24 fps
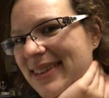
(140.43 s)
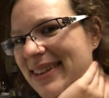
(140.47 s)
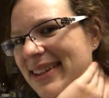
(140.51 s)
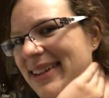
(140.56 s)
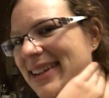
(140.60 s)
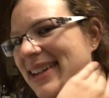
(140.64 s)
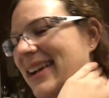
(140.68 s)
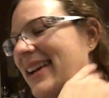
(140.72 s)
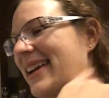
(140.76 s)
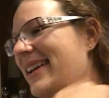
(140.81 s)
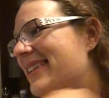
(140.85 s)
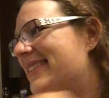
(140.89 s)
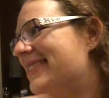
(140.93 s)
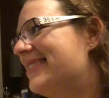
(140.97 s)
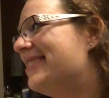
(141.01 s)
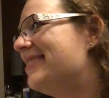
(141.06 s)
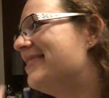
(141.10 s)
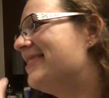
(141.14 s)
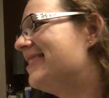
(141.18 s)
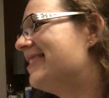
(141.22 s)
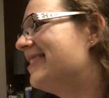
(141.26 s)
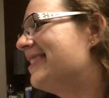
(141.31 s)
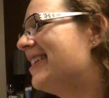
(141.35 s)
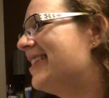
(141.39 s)
yeah, he's
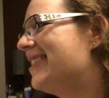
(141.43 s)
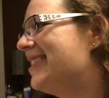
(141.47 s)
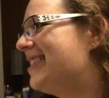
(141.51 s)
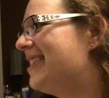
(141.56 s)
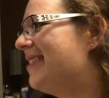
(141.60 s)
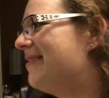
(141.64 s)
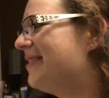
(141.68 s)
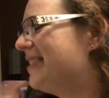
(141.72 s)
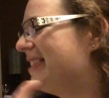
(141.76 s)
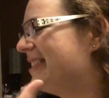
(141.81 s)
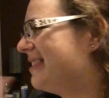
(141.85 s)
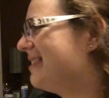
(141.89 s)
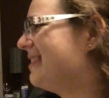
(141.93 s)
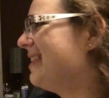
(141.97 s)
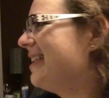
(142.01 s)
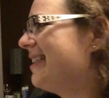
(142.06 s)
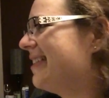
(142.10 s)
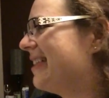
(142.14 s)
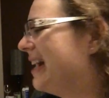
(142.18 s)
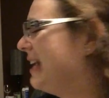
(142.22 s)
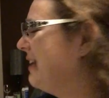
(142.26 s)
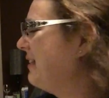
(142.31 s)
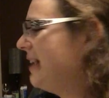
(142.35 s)
using that as evidence like that.